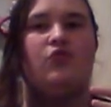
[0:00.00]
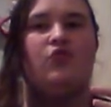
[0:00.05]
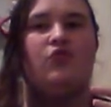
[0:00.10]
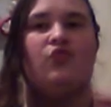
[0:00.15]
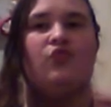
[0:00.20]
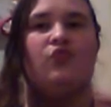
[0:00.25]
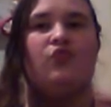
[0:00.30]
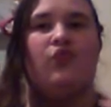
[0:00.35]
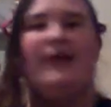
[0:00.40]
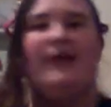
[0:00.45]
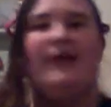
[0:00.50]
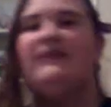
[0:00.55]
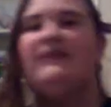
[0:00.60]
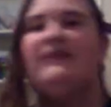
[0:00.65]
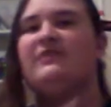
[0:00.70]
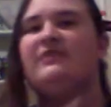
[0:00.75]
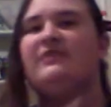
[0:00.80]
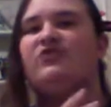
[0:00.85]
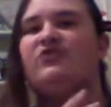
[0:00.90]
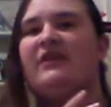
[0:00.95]
great
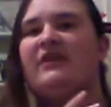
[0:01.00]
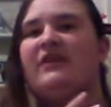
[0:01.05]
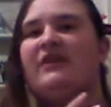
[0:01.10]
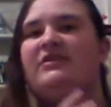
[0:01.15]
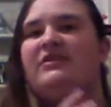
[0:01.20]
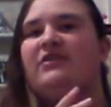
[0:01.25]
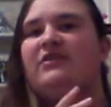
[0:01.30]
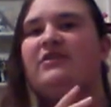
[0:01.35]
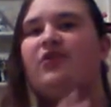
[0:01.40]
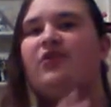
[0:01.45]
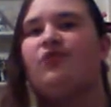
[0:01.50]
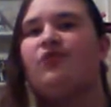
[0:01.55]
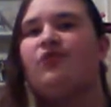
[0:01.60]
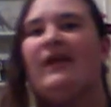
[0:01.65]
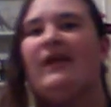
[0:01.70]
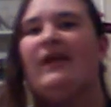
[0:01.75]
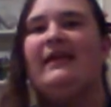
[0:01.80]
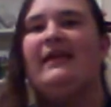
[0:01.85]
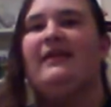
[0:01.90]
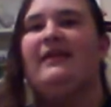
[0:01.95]
destruction or
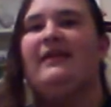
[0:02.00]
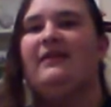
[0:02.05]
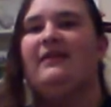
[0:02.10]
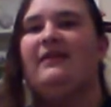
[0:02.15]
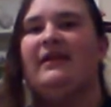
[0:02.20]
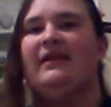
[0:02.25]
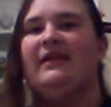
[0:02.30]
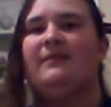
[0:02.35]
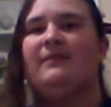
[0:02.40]
great healing.